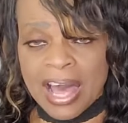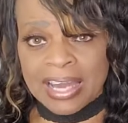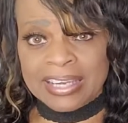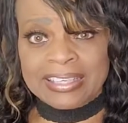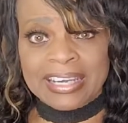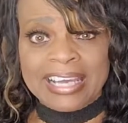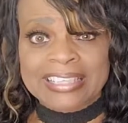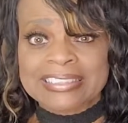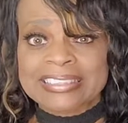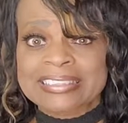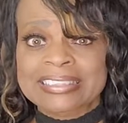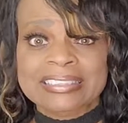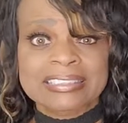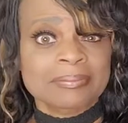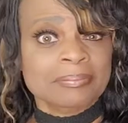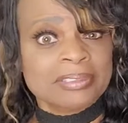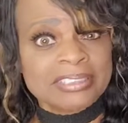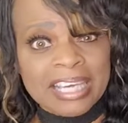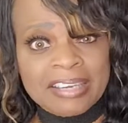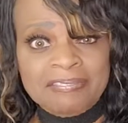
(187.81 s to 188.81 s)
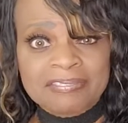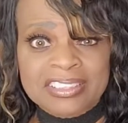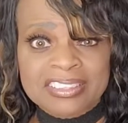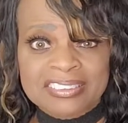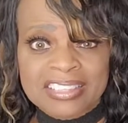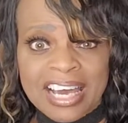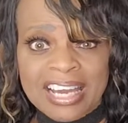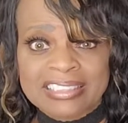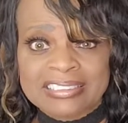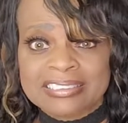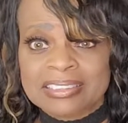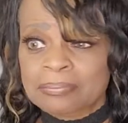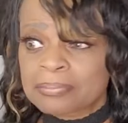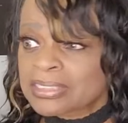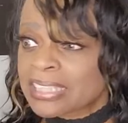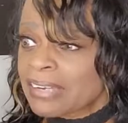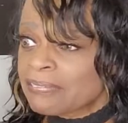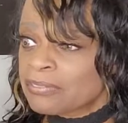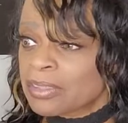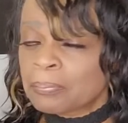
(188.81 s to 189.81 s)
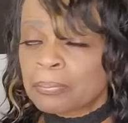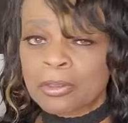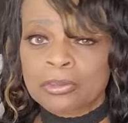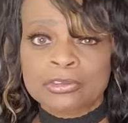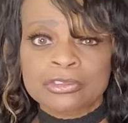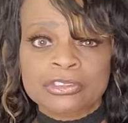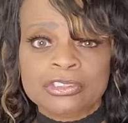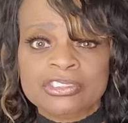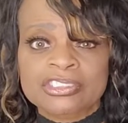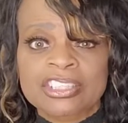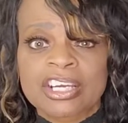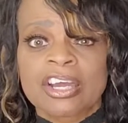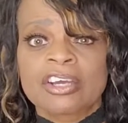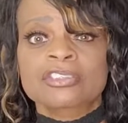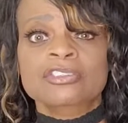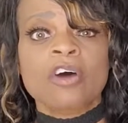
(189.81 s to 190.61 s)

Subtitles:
I'd like to see some safety signs, some safety posters